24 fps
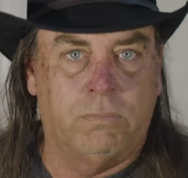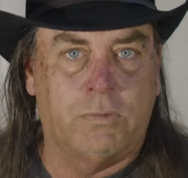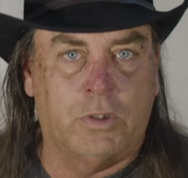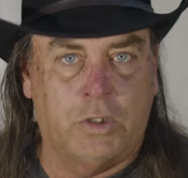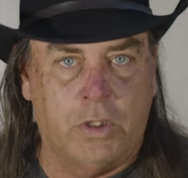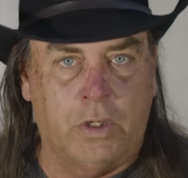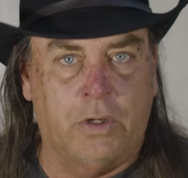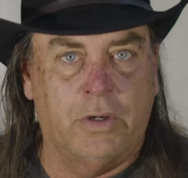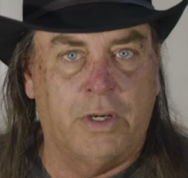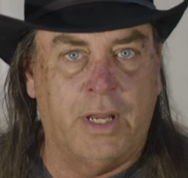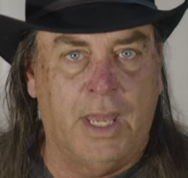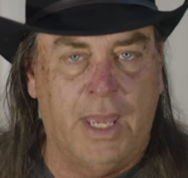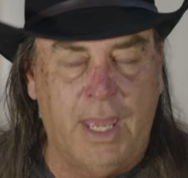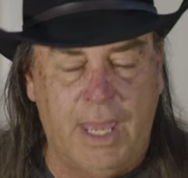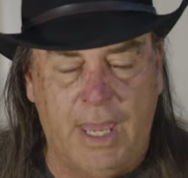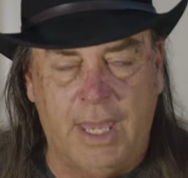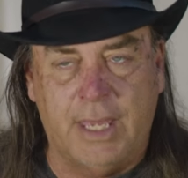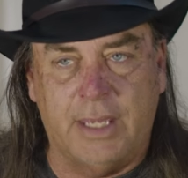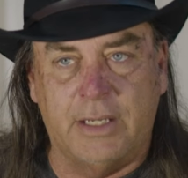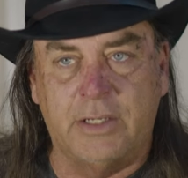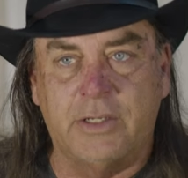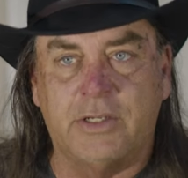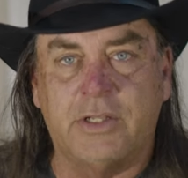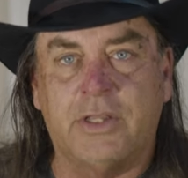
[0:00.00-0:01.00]
Turn
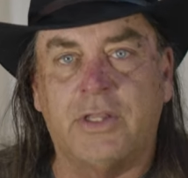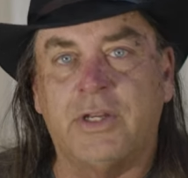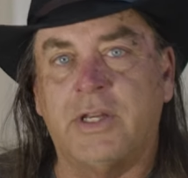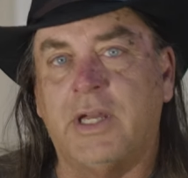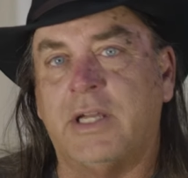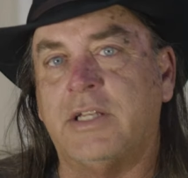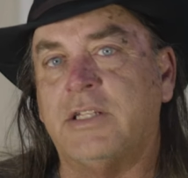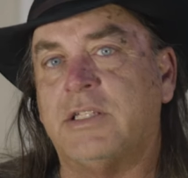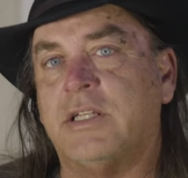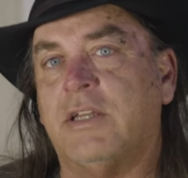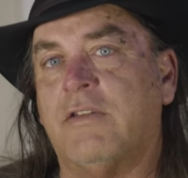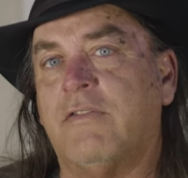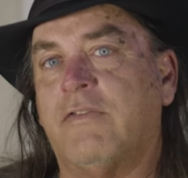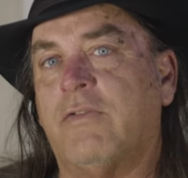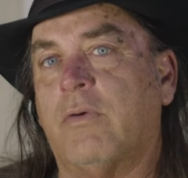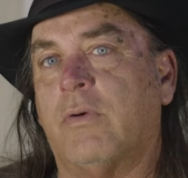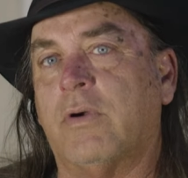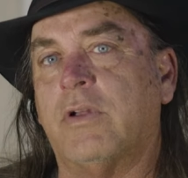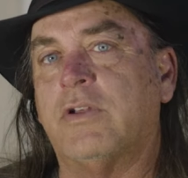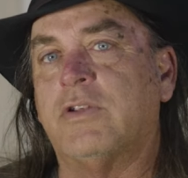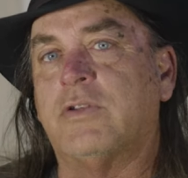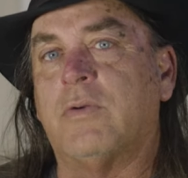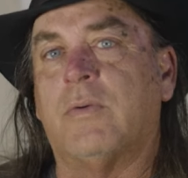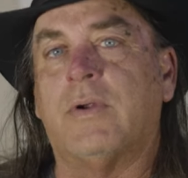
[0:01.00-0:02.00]
ahead to the
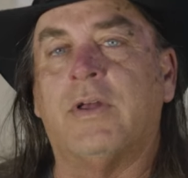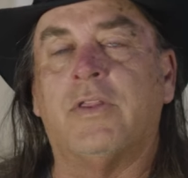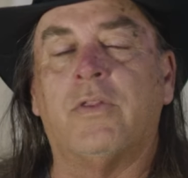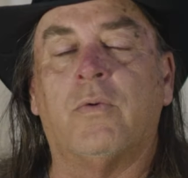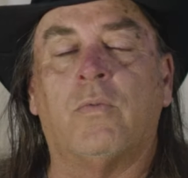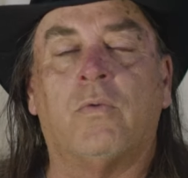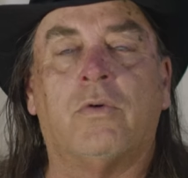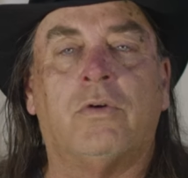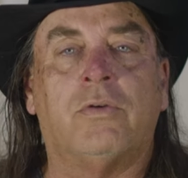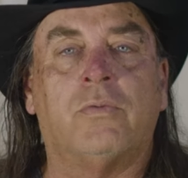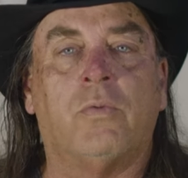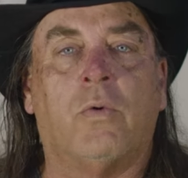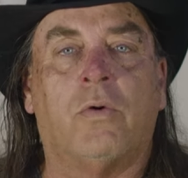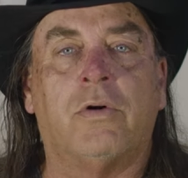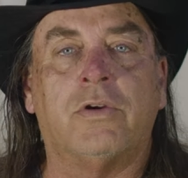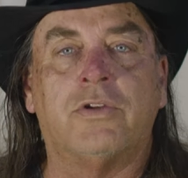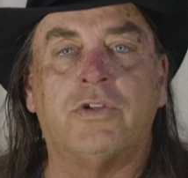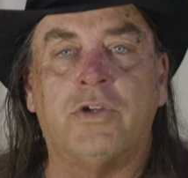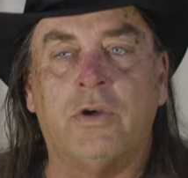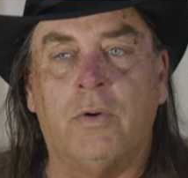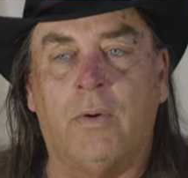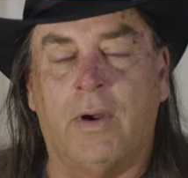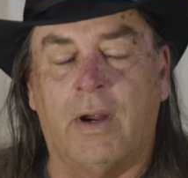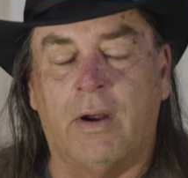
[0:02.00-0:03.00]
1940s, around the World War
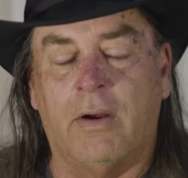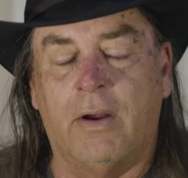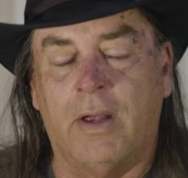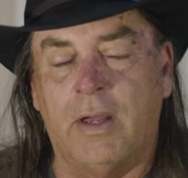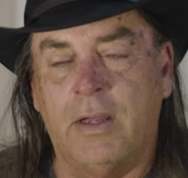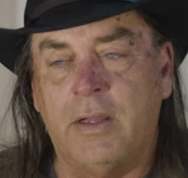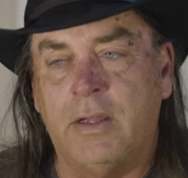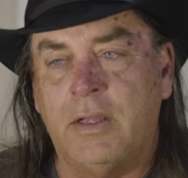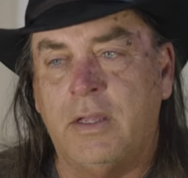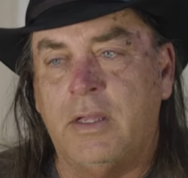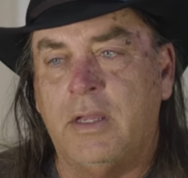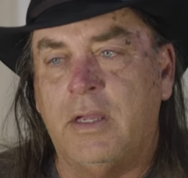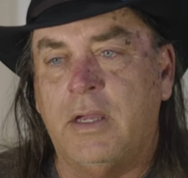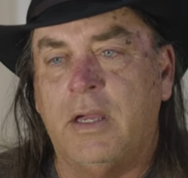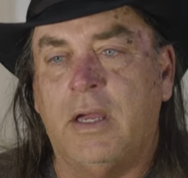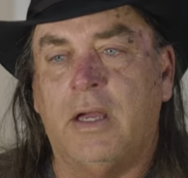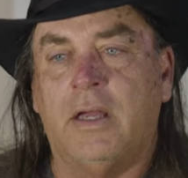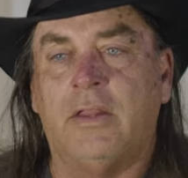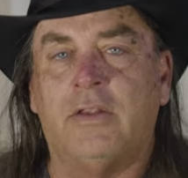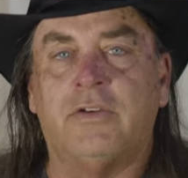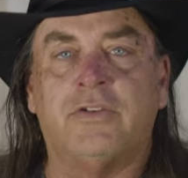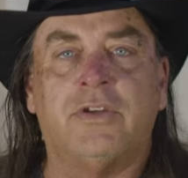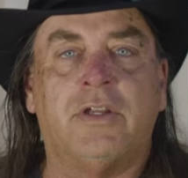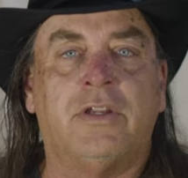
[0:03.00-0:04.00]
II era,
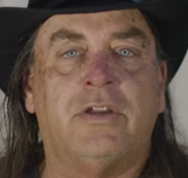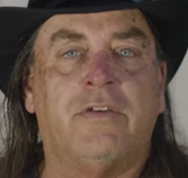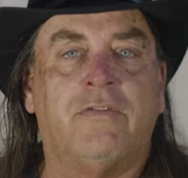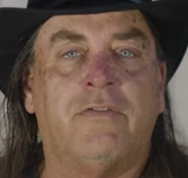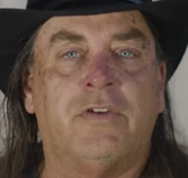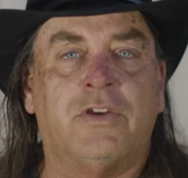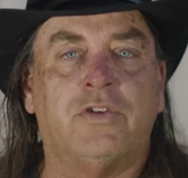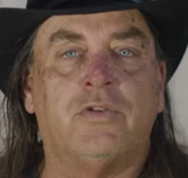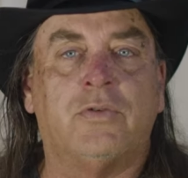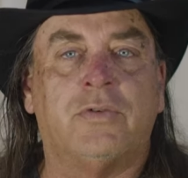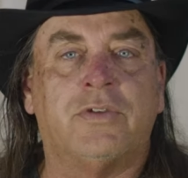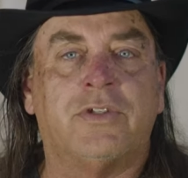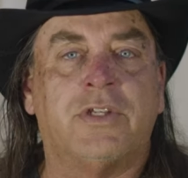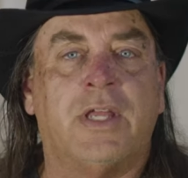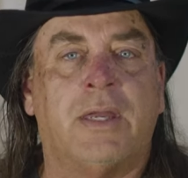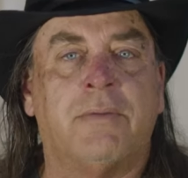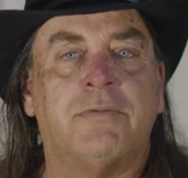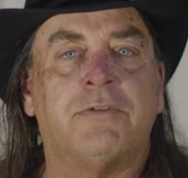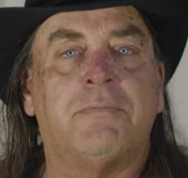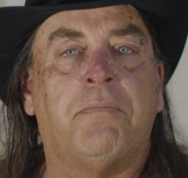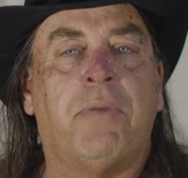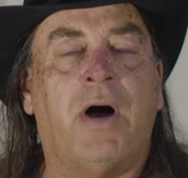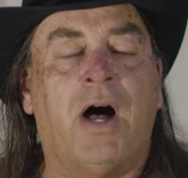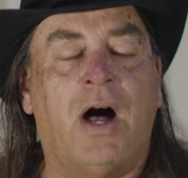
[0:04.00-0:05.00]
and there's individuals
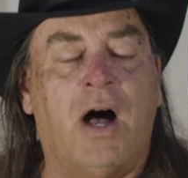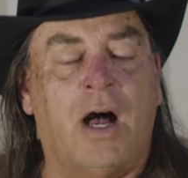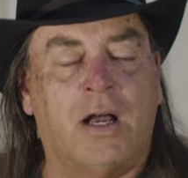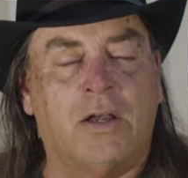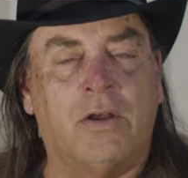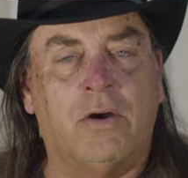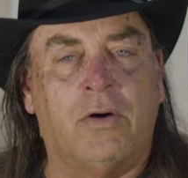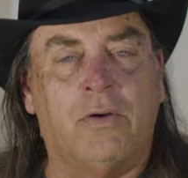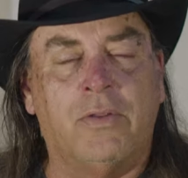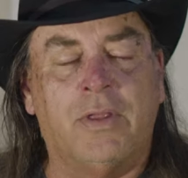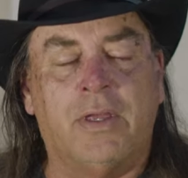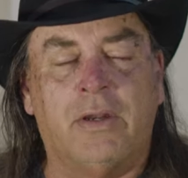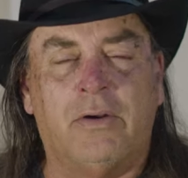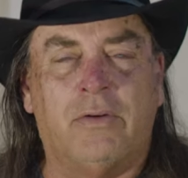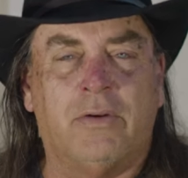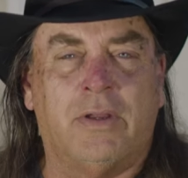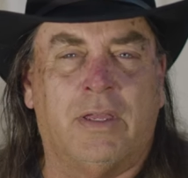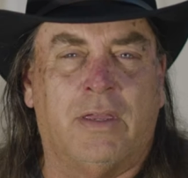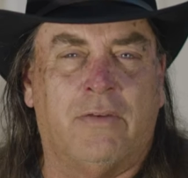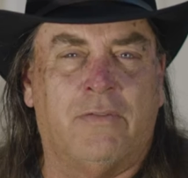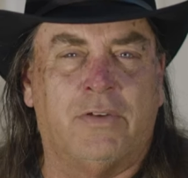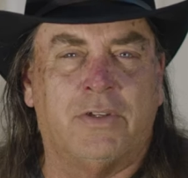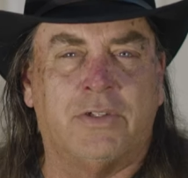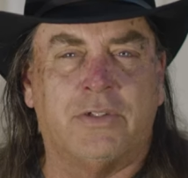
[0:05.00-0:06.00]
named Paco. They don't
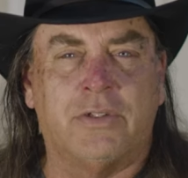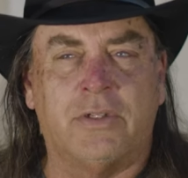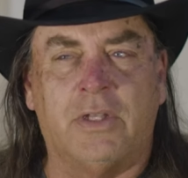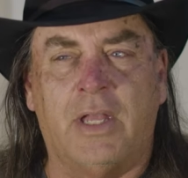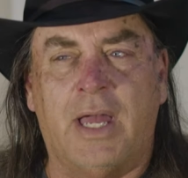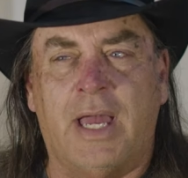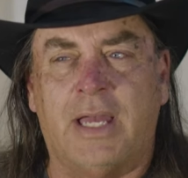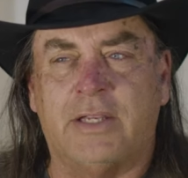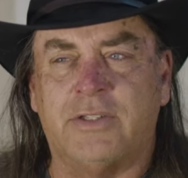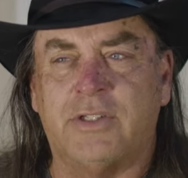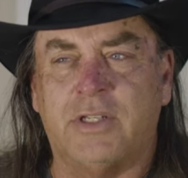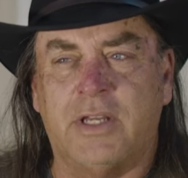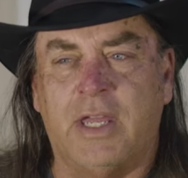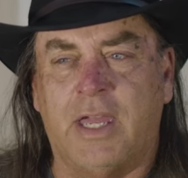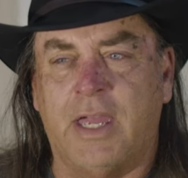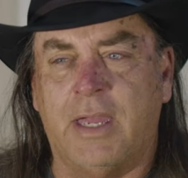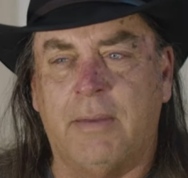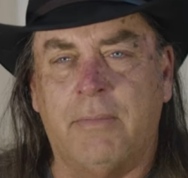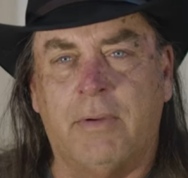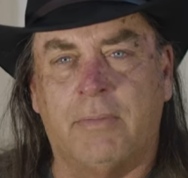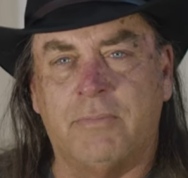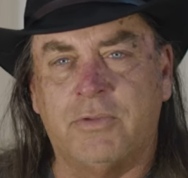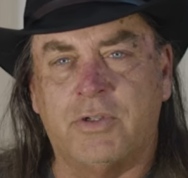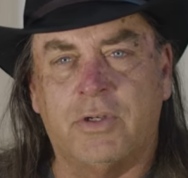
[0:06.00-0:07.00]
give his last
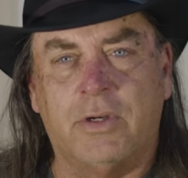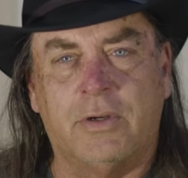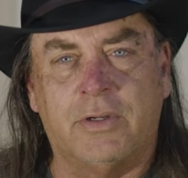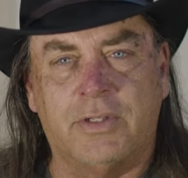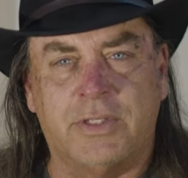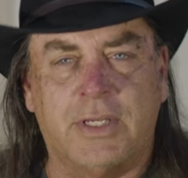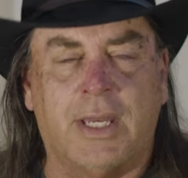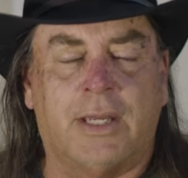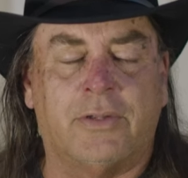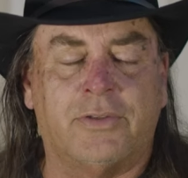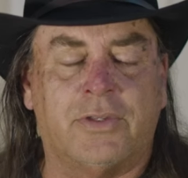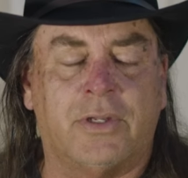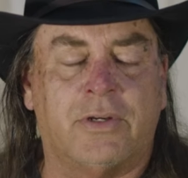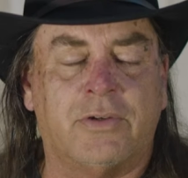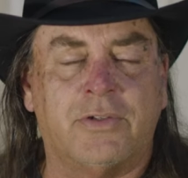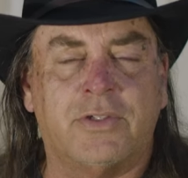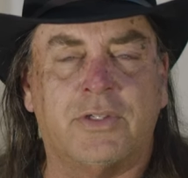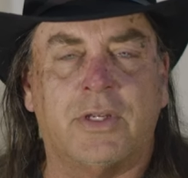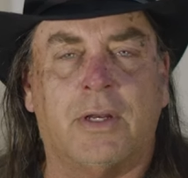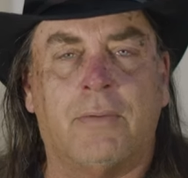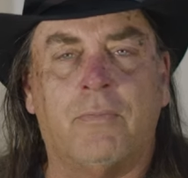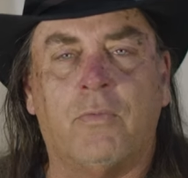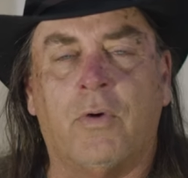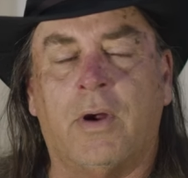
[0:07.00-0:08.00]
name. I'm sure it's out there
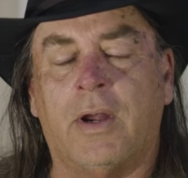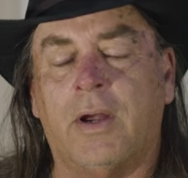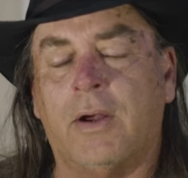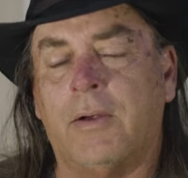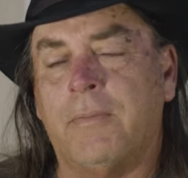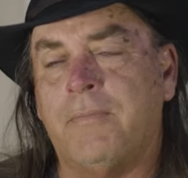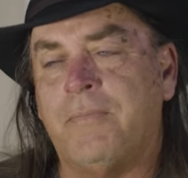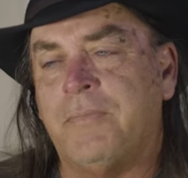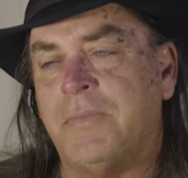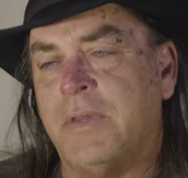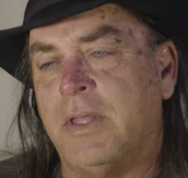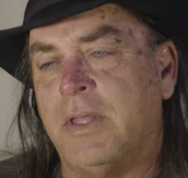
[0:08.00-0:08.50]
somewhere.